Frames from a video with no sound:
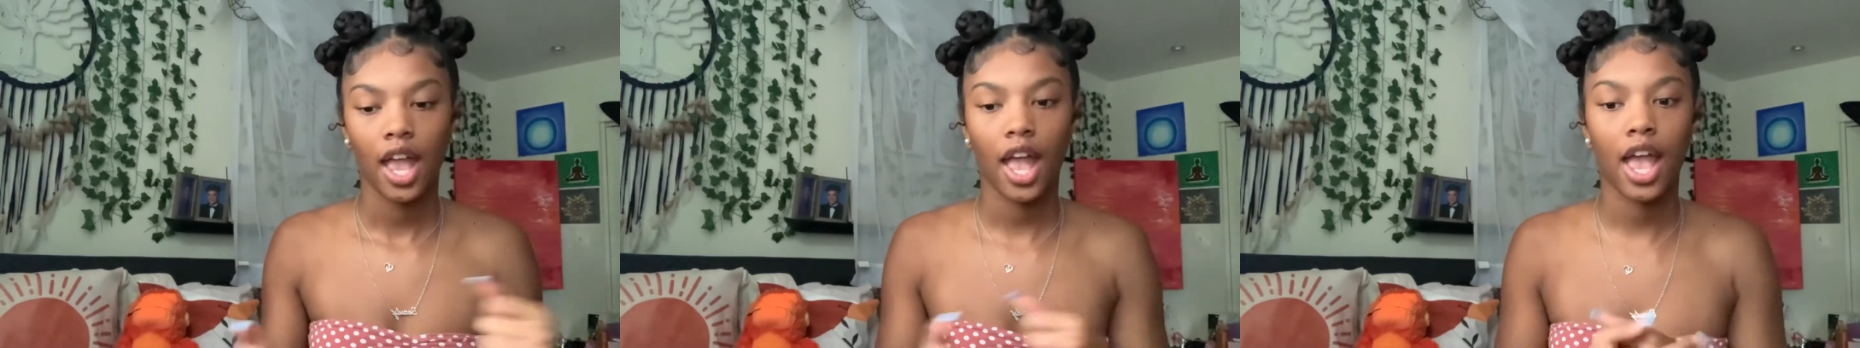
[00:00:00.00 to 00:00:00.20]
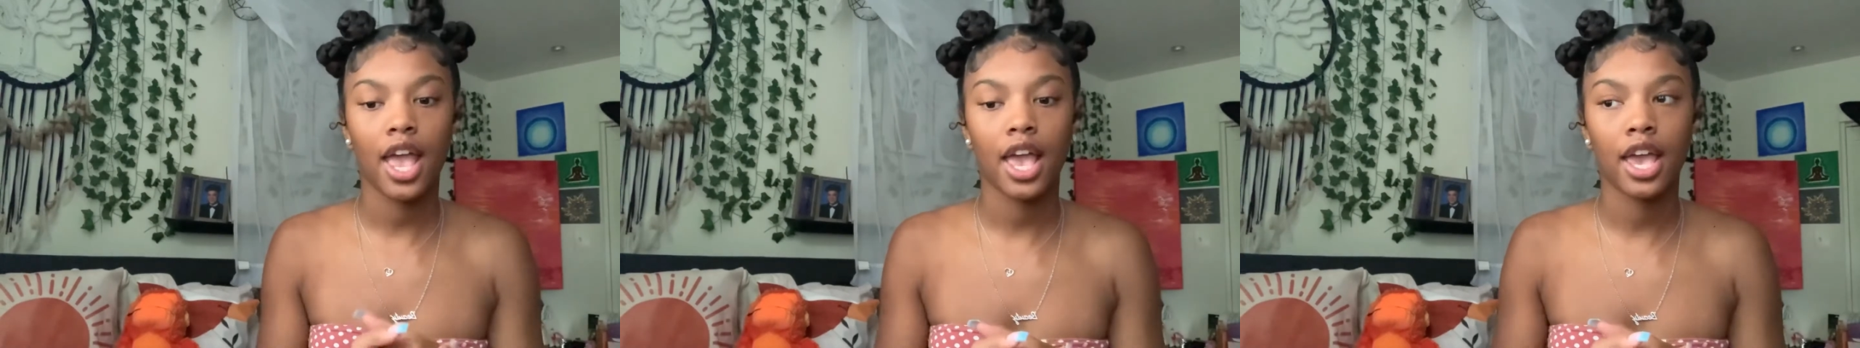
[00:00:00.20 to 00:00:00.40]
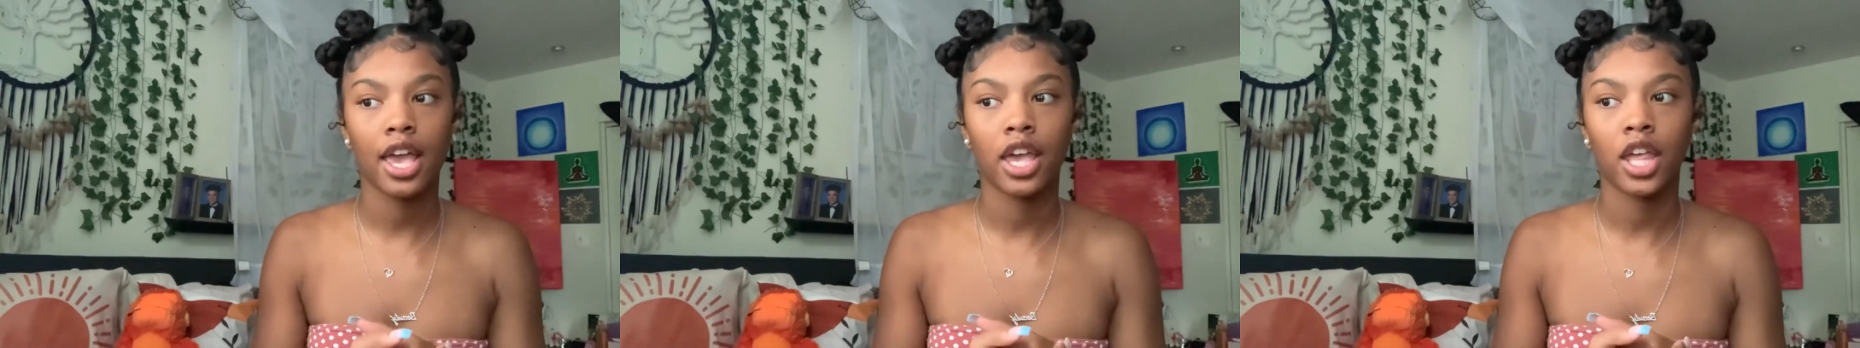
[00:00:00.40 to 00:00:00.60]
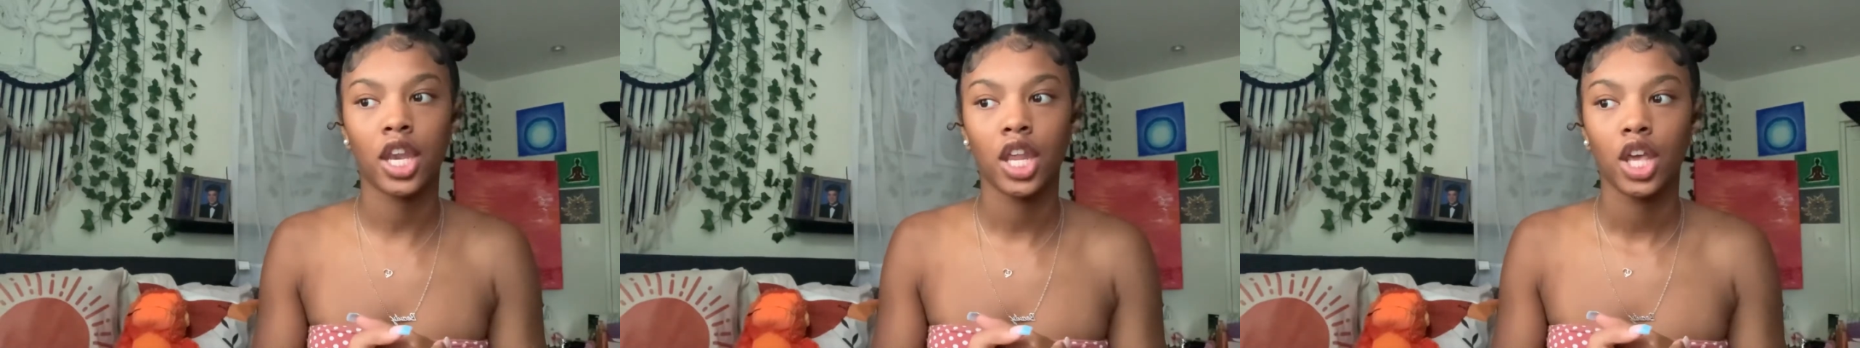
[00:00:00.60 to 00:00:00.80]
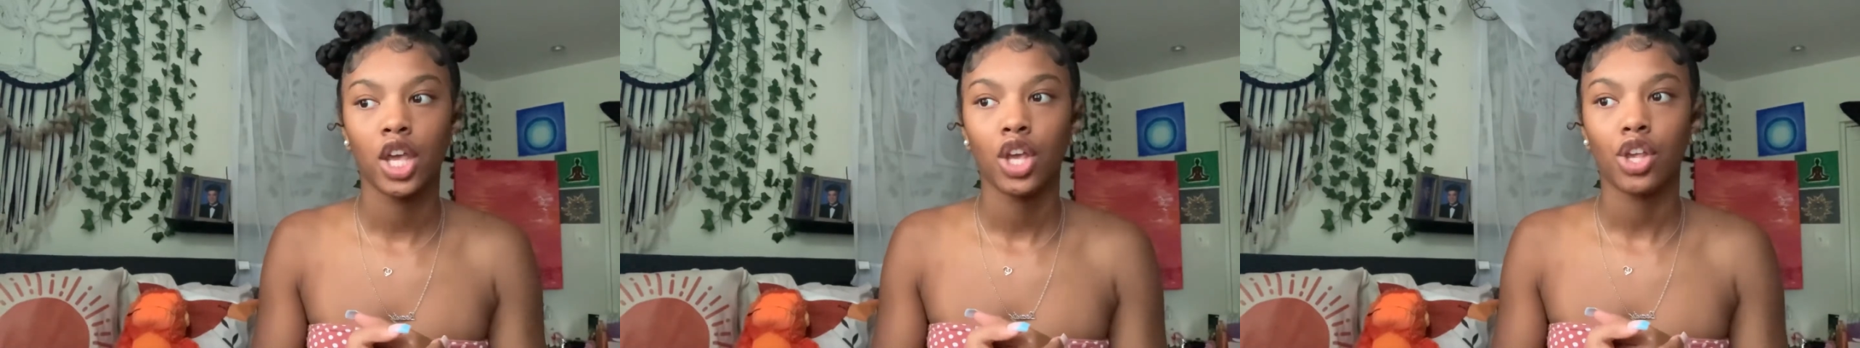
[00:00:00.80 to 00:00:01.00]

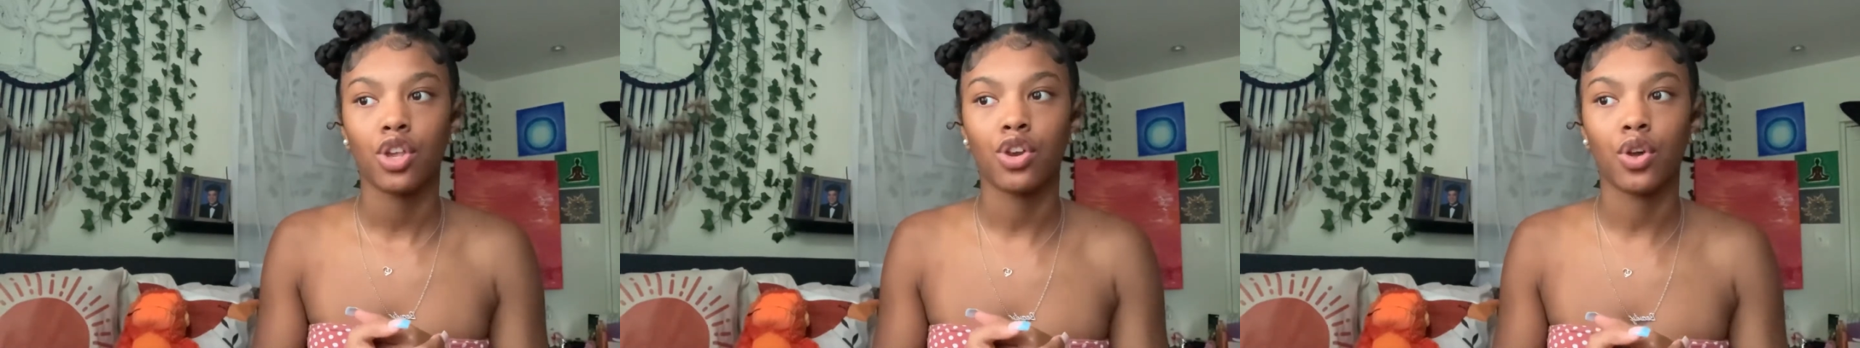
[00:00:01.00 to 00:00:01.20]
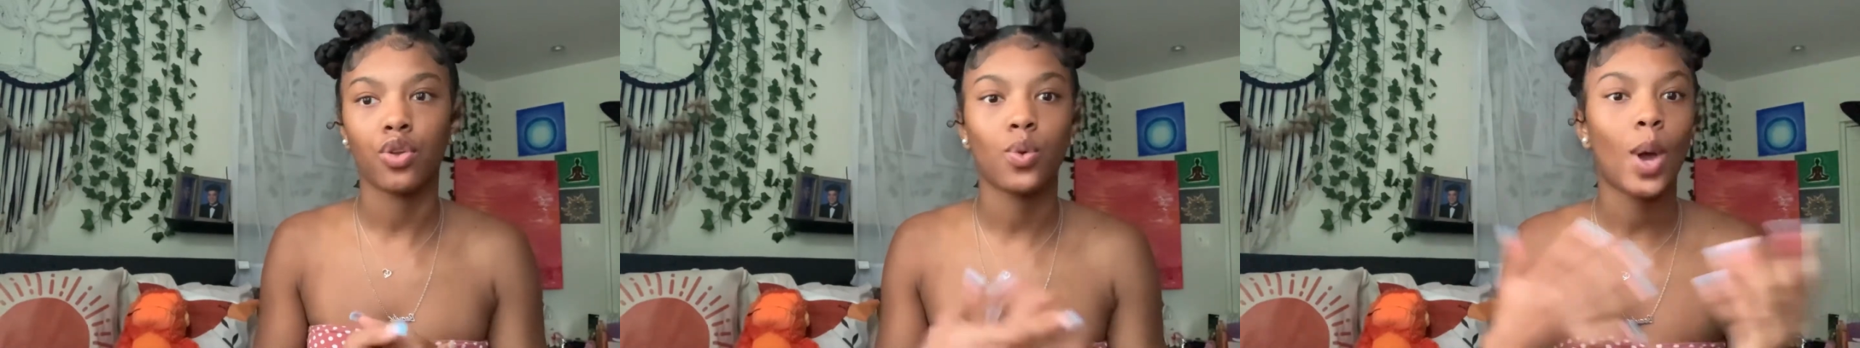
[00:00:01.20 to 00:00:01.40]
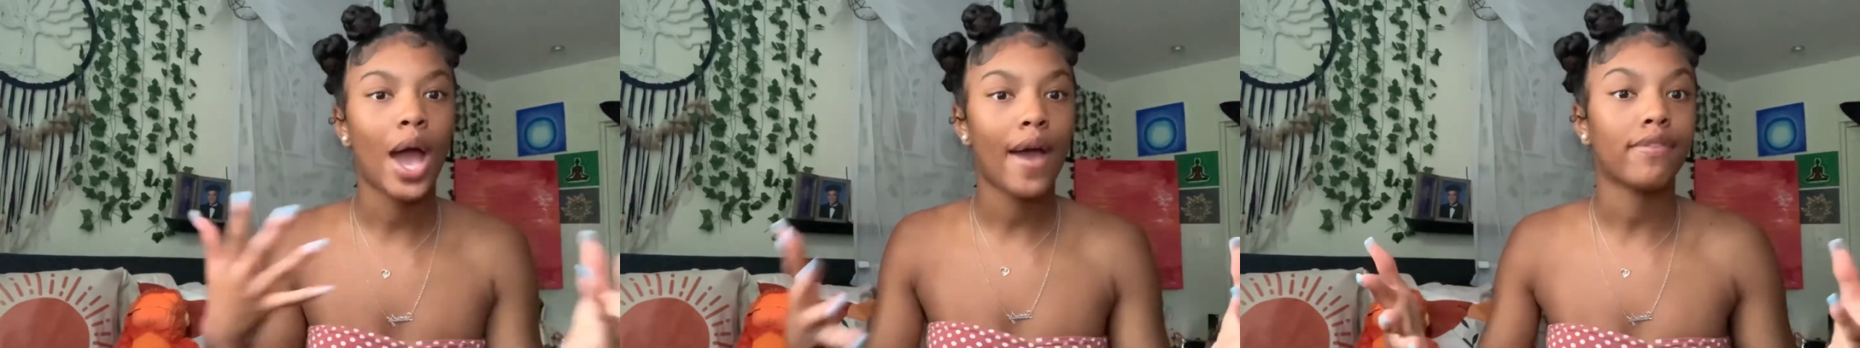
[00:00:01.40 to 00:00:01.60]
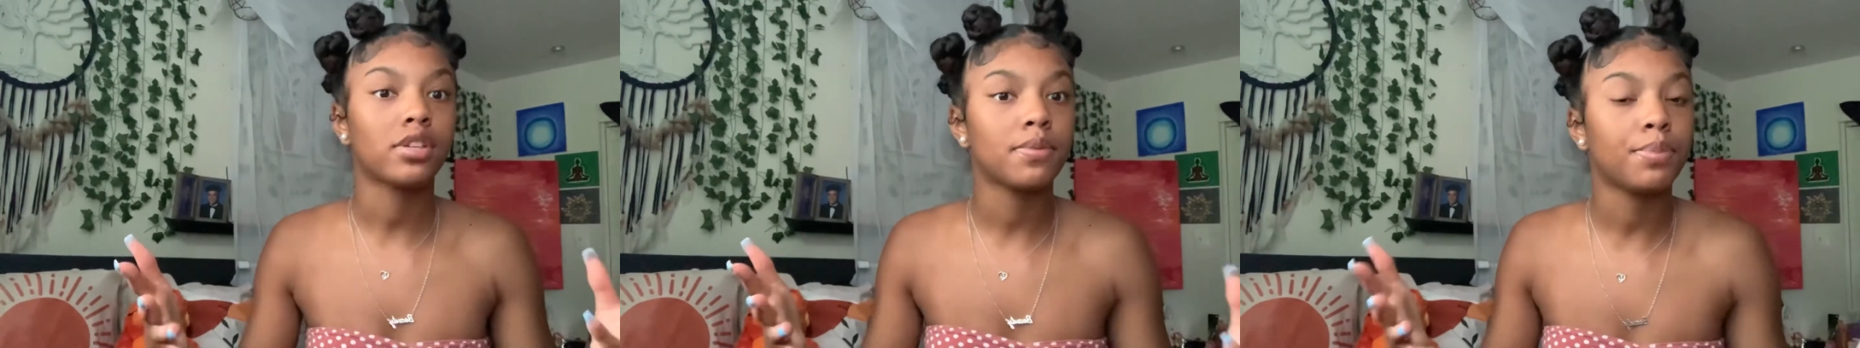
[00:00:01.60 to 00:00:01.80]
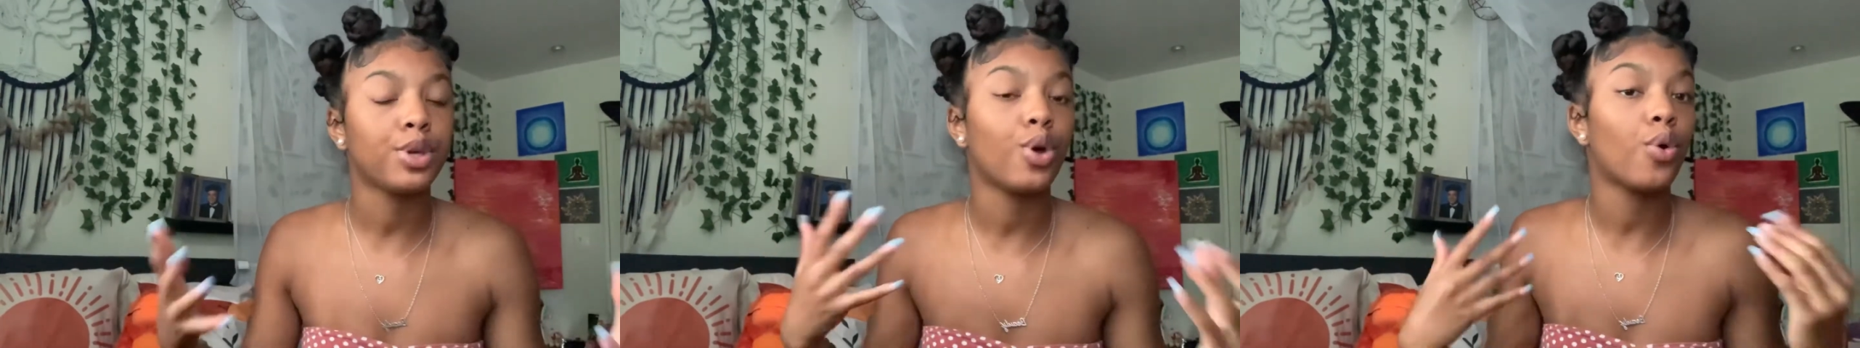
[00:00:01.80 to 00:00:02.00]
And, you know, you have
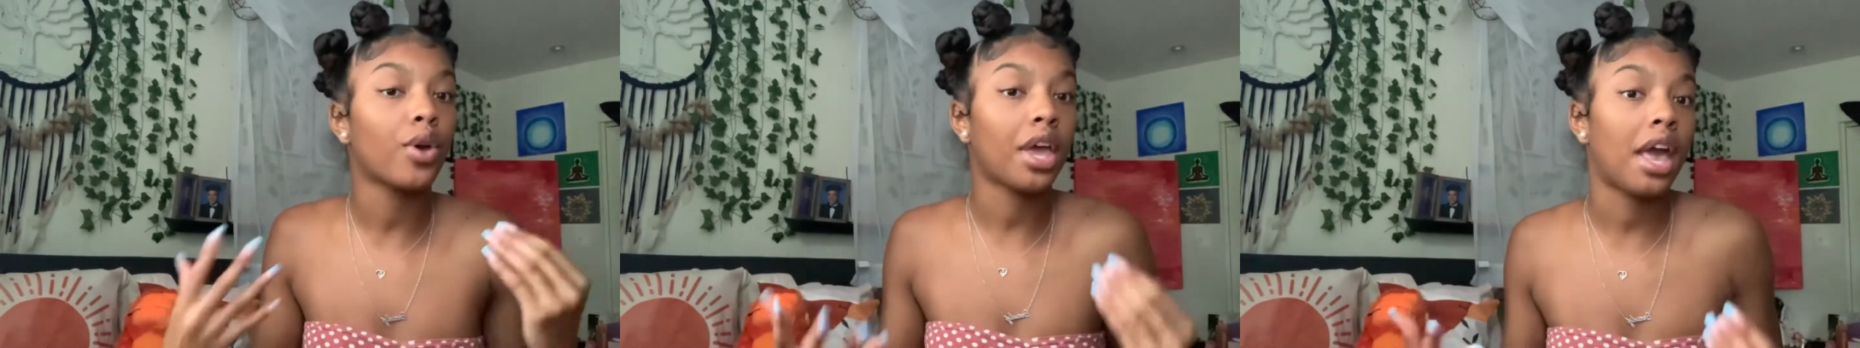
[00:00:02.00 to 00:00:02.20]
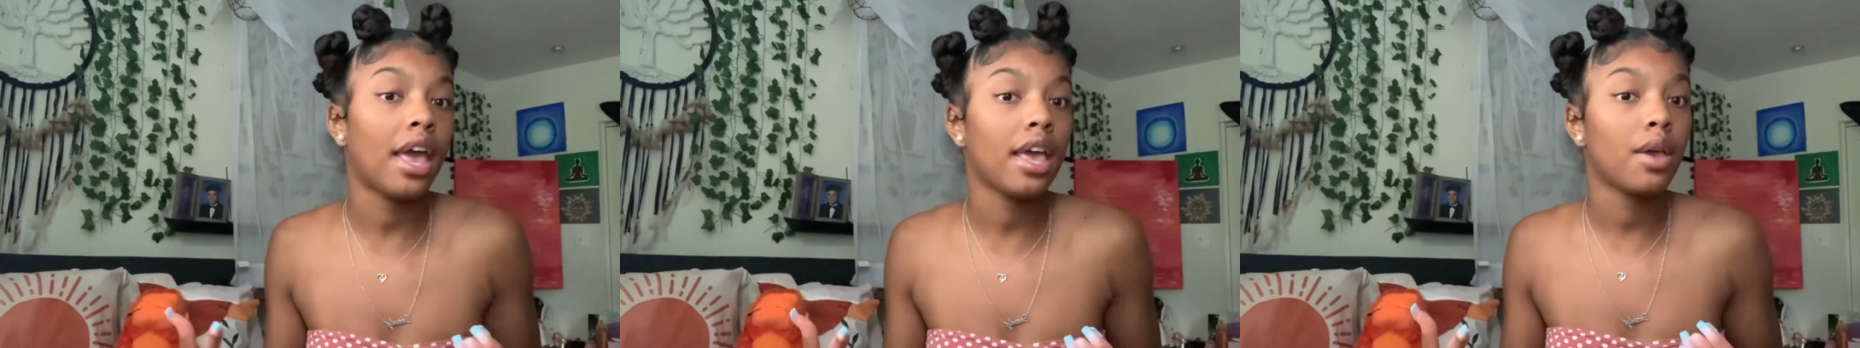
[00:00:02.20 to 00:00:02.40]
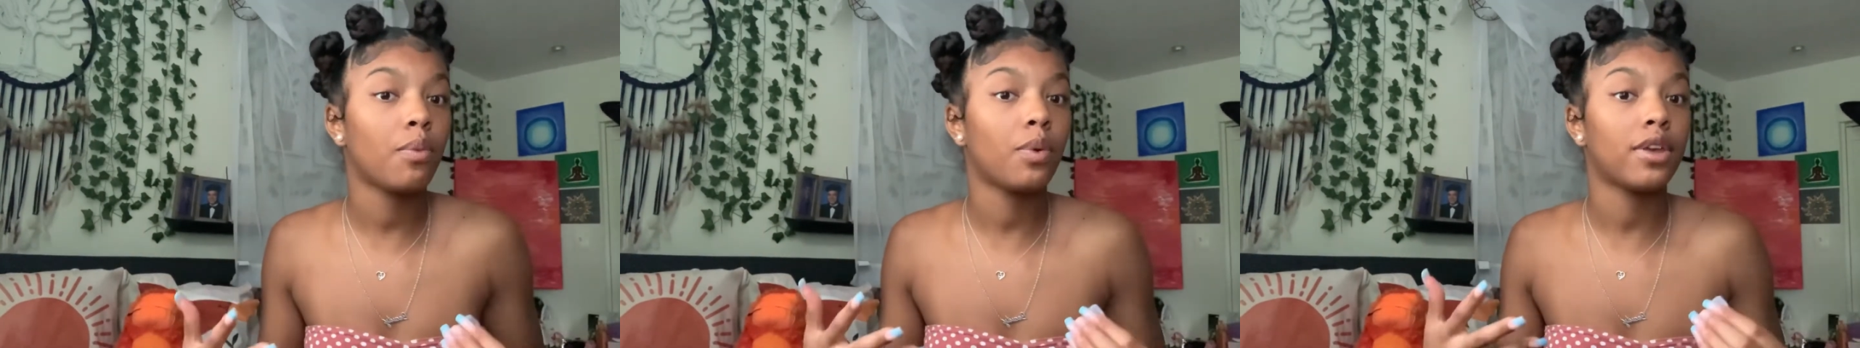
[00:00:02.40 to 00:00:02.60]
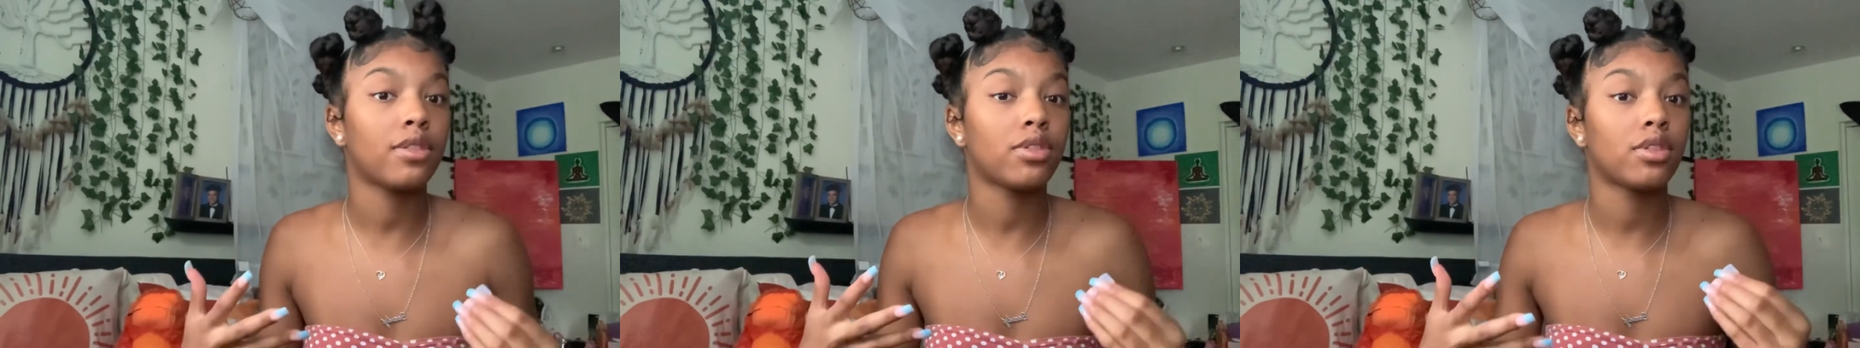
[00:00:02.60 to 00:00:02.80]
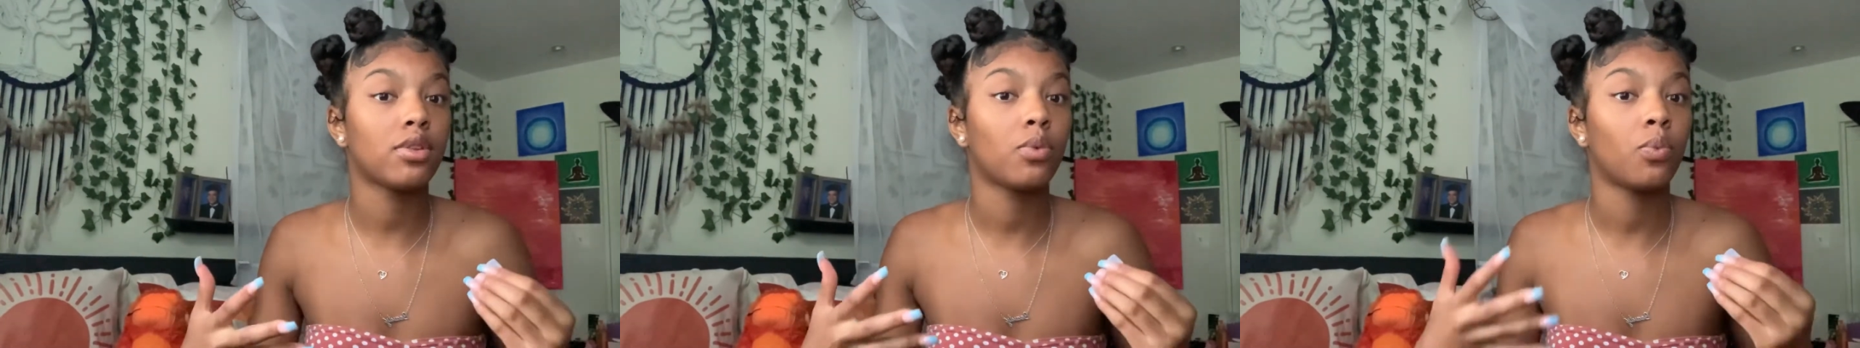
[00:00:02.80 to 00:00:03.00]
to be okay with